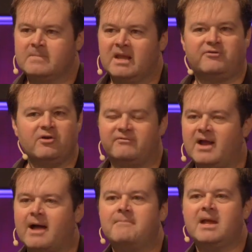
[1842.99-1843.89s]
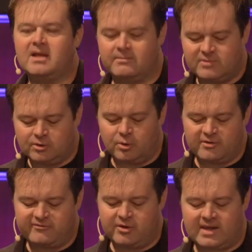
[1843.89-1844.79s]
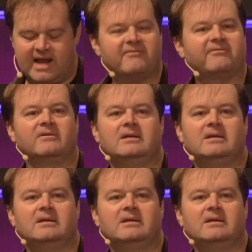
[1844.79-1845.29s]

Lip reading: if you have not made him the Lord of your life,